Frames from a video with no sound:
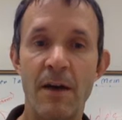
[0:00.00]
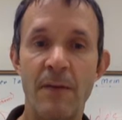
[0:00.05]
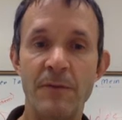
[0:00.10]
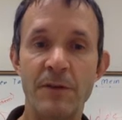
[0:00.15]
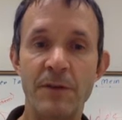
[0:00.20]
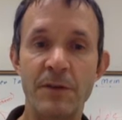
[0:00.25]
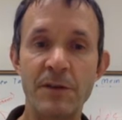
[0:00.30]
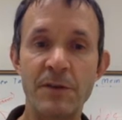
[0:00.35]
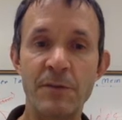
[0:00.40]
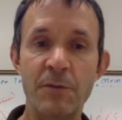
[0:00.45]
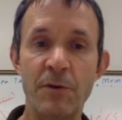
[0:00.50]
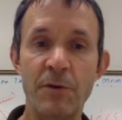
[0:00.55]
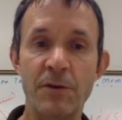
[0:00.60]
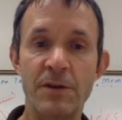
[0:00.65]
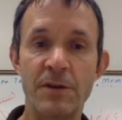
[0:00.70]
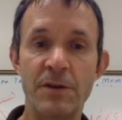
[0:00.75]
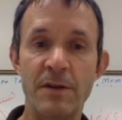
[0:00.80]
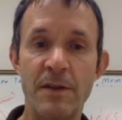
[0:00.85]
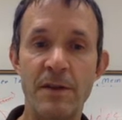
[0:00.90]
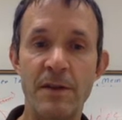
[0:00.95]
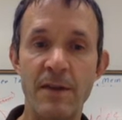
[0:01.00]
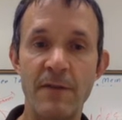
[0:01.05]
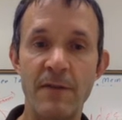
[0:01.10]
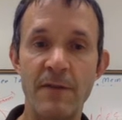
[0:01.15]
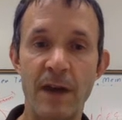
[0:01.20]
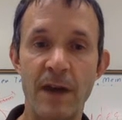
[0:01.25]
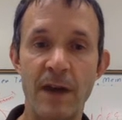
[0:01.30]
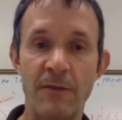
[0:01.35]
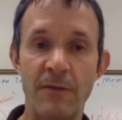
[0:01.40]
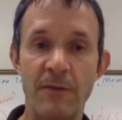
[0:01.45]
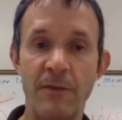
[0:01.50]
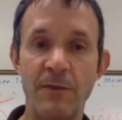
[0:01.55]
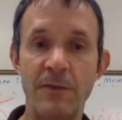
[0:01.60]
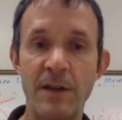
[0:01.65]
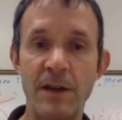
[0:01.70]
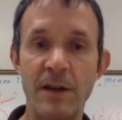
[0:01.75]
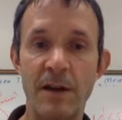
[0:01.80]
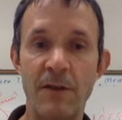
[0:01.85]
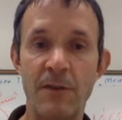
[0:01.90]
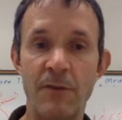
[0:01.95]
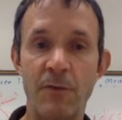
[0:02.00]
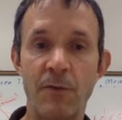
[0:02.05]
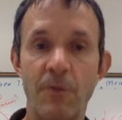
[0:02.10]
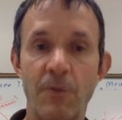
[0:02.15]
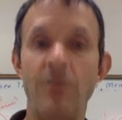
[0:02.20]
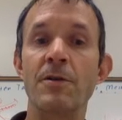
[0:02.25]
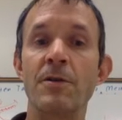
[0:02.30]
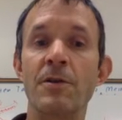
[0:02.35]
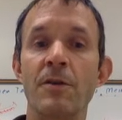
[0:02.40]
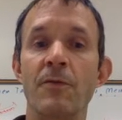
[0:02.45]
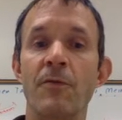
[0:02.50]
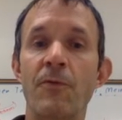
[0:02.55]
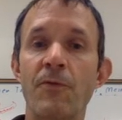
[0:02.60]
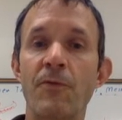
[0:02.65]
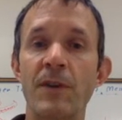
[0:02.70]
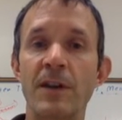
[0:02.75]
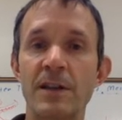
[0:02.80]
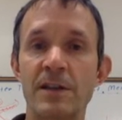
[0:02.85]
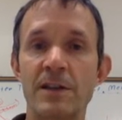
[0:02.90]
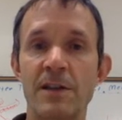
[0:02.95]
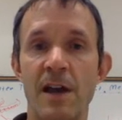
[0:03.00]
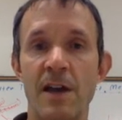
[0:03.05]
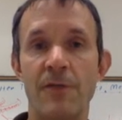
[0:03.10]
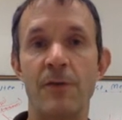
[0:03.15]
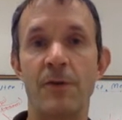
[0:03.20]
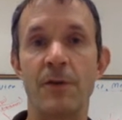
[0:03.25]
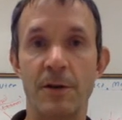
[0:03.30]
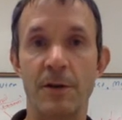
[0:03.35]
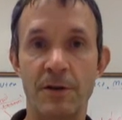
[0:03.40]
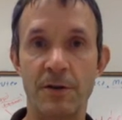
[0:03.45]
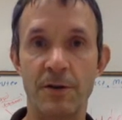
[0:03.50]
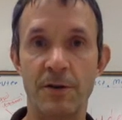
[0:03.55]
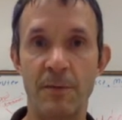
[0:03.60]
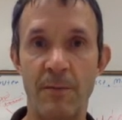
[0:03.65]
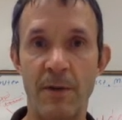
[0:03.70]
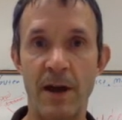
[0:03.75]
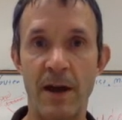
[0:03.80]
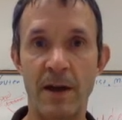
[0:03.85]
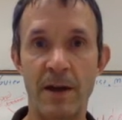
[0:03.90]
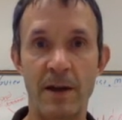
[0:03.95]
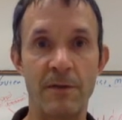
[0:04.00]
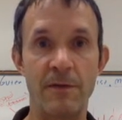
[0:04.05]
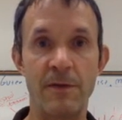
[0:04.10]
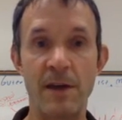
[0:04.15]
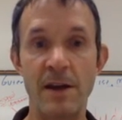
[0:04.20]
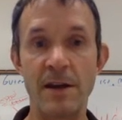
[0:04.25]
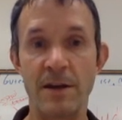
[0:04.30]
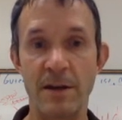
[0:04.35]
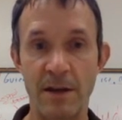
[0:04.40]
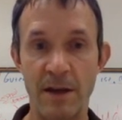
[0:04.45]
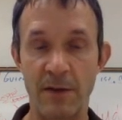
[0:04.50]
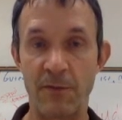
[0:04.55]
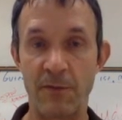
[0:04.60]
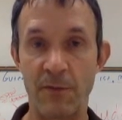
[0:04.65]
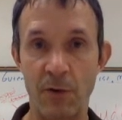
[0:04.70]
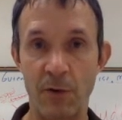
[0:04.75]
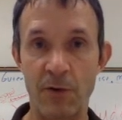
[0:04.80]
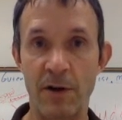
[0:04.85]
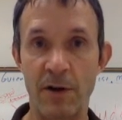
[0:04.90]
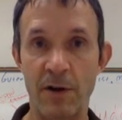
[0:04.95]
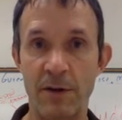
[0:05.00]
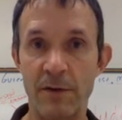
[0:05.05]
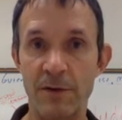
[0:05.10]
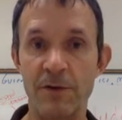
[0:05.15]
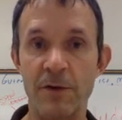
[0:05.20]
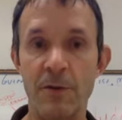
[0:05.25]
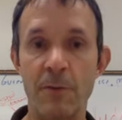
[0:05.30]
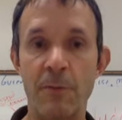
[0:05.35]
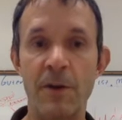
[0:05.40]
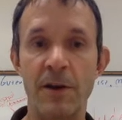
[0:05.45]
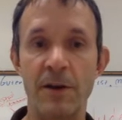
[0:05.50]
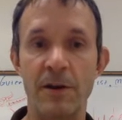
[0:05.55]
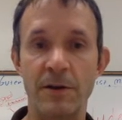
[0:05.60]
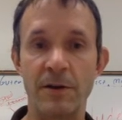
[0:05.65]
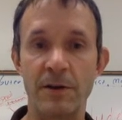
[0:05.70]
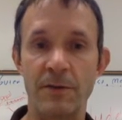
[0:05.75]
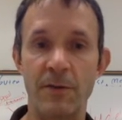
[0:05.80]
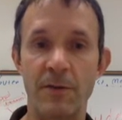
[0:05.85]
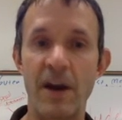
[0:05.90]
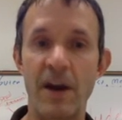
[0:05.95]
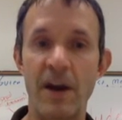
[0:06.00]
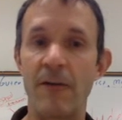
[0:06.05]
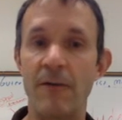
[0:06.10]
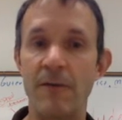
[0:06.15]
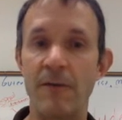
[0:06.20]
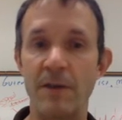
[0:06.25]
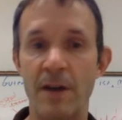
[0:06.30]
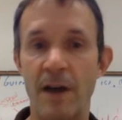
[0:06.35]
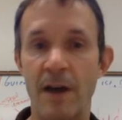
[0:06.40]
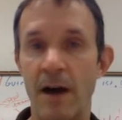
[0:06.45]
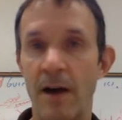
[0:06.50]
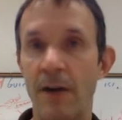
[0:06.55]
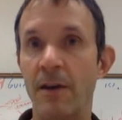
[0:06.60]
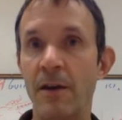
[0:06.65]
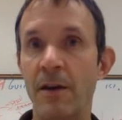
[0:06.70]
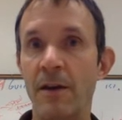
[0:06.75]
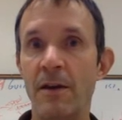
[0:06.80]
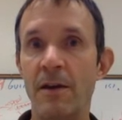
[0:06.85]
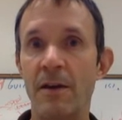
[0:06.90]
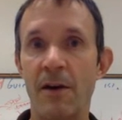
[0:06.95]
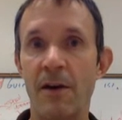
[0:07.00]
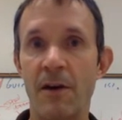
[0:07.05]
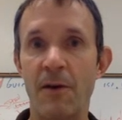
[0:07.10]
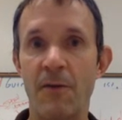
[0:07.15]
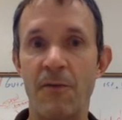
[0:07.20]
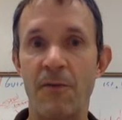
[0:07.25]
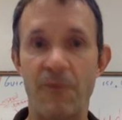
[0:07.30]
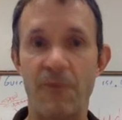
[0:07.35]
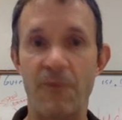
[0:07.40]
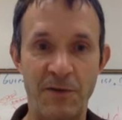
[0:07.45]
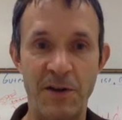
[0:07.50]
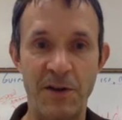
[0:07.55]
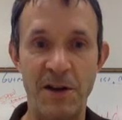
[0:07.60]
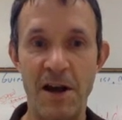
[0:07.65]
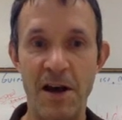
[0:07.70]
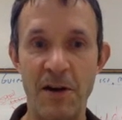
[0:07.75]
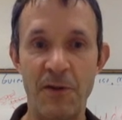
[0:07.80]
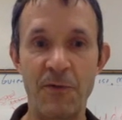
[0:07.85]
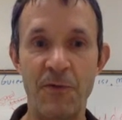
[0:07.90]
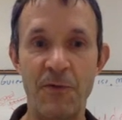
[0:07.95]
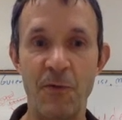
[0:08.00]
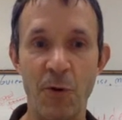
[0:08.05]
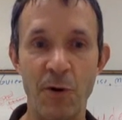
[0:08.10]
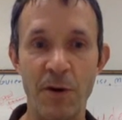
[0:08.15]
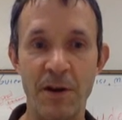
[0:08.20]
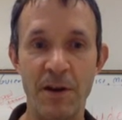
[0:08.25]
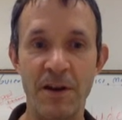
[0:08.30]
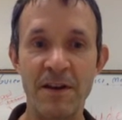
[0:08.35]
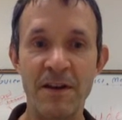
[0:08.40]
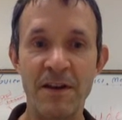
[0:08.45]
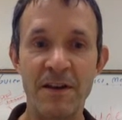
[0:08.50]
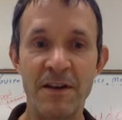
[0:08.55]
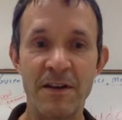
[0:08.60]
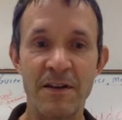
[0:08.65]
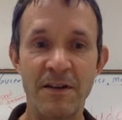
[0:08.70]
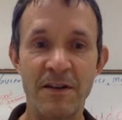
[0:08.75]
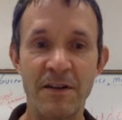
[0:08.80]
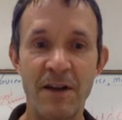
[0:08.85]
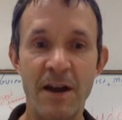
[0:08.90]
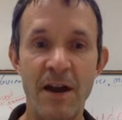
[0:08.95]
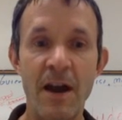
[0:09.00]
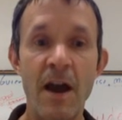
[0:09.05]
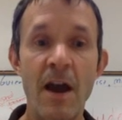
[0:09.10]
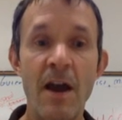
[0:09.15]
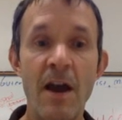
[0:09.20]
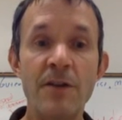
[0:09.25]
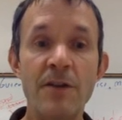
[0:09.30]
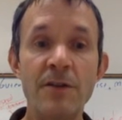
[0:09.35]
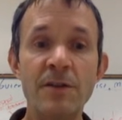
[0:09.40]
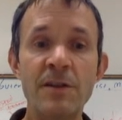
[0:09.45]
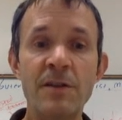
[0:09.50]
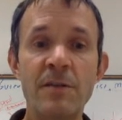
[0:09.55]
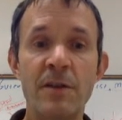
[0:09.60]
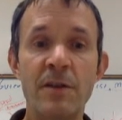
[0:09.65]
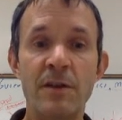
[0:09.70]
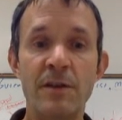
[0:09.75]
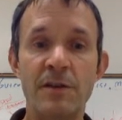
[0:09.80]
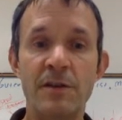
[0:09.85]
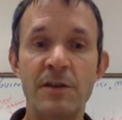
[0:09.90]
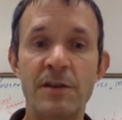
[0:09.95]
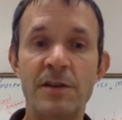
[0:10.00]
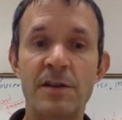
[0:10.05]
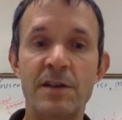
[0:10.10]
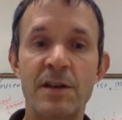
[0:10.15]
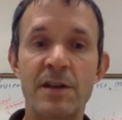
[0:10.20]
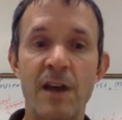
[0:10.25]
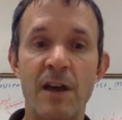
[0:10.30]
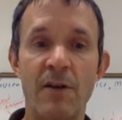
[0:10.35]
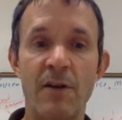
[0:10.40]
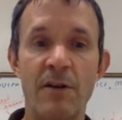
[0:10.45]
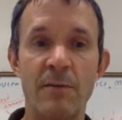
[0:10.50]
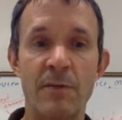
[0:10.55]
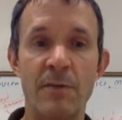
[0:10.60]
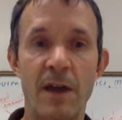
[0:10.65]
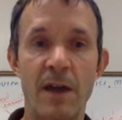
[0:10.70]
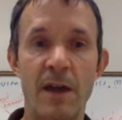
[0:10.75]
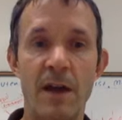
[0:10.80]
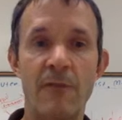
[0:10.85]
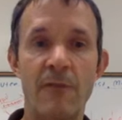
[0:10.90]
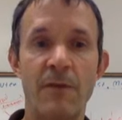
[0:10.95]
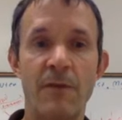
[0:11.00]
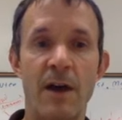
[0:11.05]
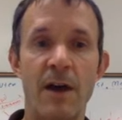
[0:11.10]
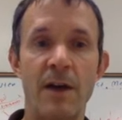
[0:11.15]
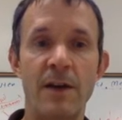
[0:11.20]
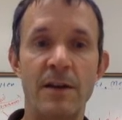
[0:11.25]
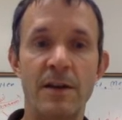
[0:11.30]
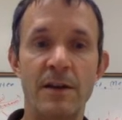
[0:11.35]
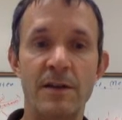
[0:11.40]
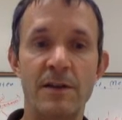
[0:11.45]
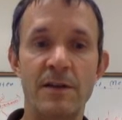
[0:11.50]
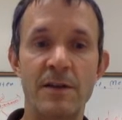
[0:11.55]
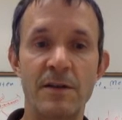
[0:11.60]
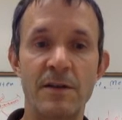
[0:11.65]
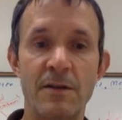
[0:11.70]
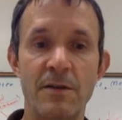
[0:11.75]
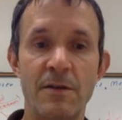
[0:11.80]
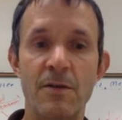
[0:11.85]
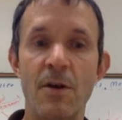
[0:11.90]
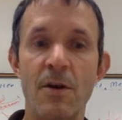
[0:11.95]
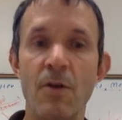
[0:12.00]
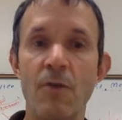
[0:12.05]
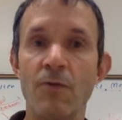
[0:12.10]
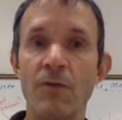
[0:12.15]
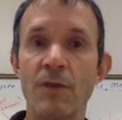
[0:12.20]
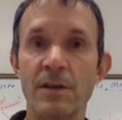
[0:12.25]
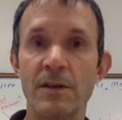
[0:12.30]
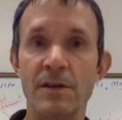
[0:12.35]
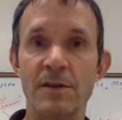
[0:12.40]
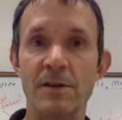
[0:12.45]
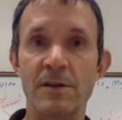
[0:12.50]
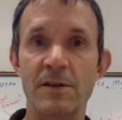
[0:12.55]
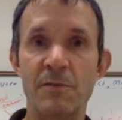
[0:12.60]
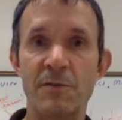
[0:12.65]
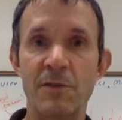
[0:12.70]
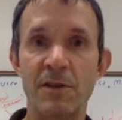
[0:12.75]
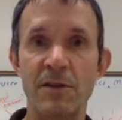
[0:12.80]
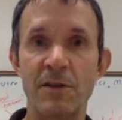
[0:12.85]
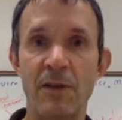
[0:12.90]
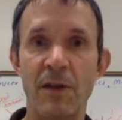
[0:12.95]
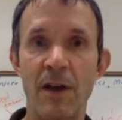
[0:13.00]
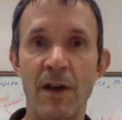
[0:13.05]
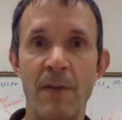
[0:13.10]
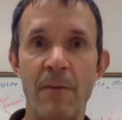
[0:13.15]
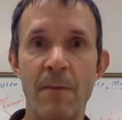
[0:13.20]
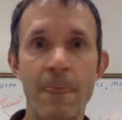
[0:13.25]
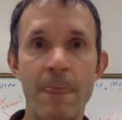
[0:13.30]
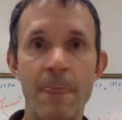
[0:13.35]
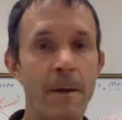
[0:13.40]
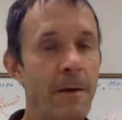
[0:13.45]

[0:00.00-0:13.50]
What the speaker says: So this person, they've got 15 out of 40. They're going to fix that. They're going to turn it back, and they can get full credit. There's no penalty for having got a 15 out of 40. Okay, here's somebody that's scaring me. I have not yet seen their no reason to speed lab.